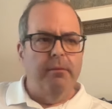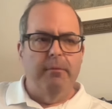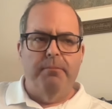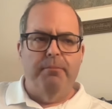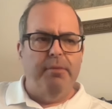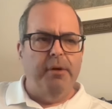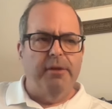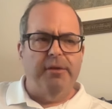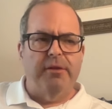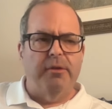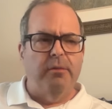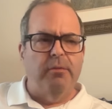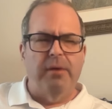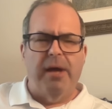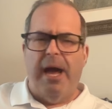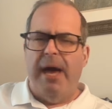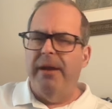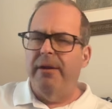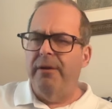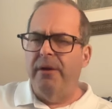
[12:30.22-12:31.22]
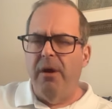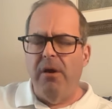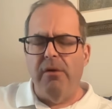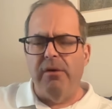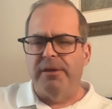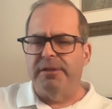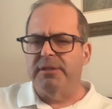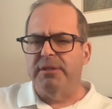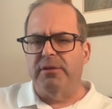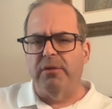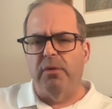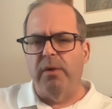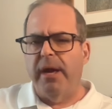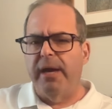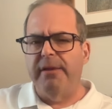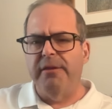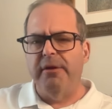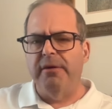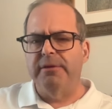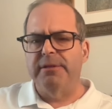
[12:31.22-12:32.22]
But I don't know, it's the
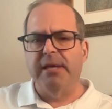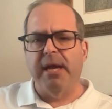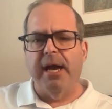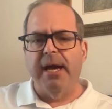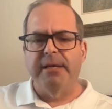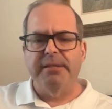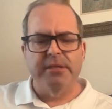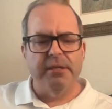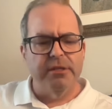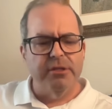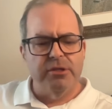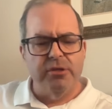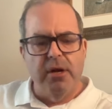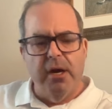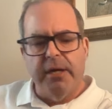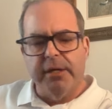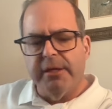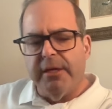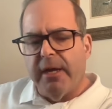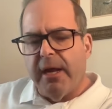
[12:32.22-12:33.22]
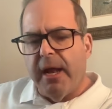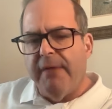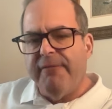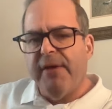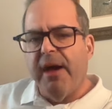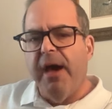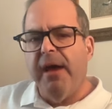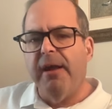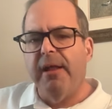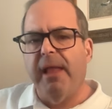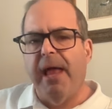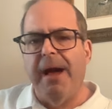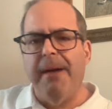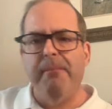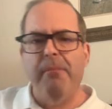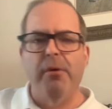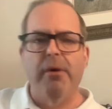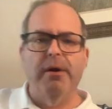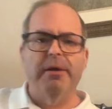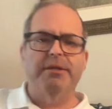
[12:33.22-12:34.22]
way those guys constructed it. I've got a
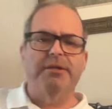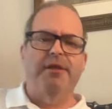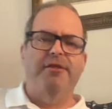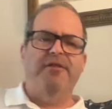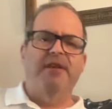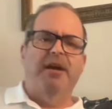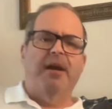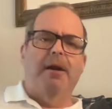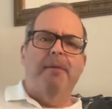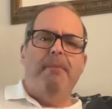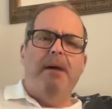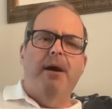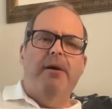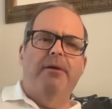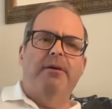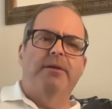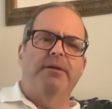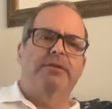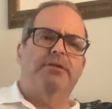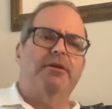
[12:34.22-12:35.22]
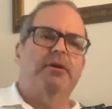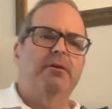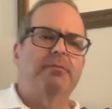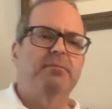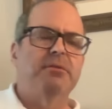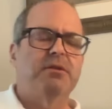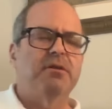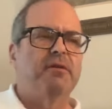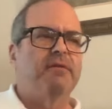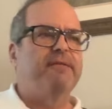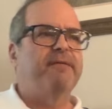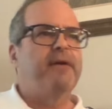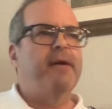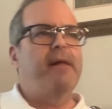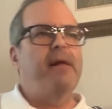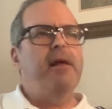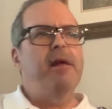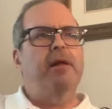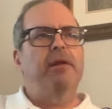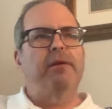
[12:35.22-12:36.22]
lot more to think about in terms of
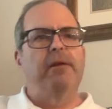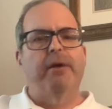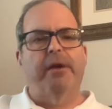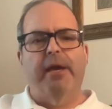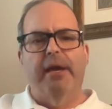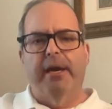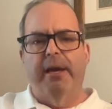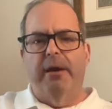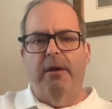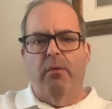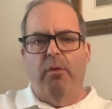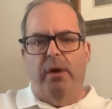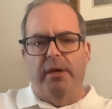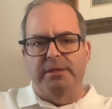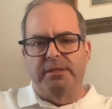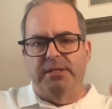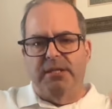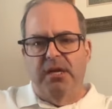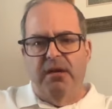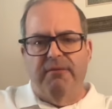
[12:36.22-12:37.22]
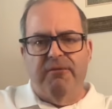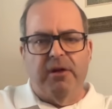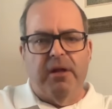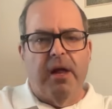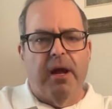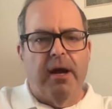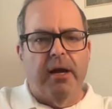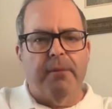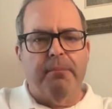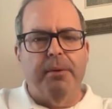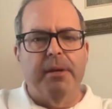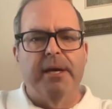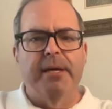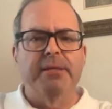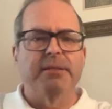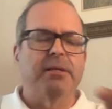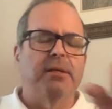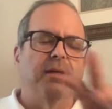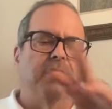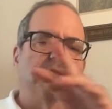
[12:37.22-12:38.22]
looking at what Steve Clark
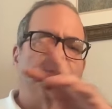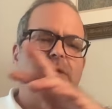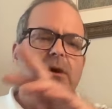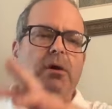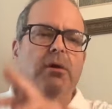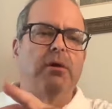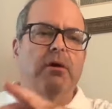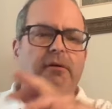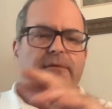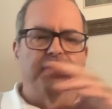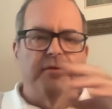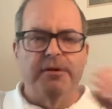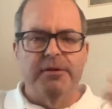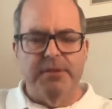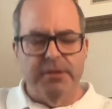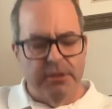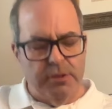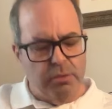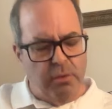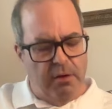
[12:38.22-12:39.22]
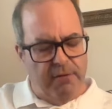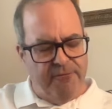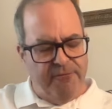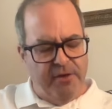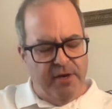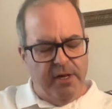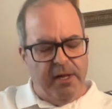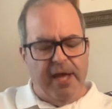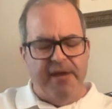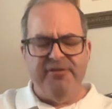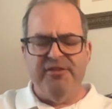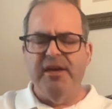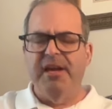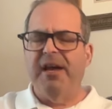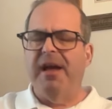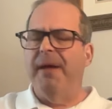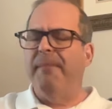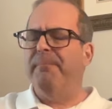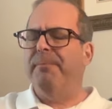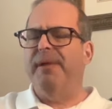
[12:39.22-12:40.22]
plays in the solo versus what Phil. I
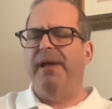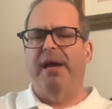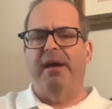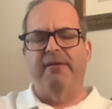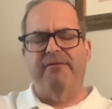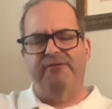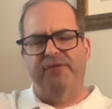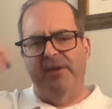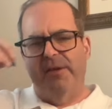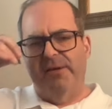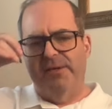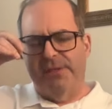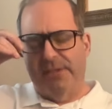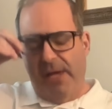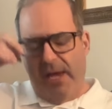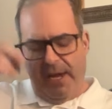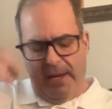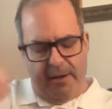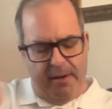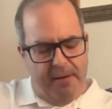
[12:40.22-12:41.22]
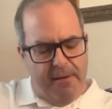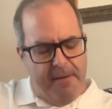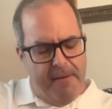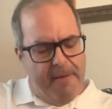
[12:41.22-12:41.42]
think I'm playing Phil's line.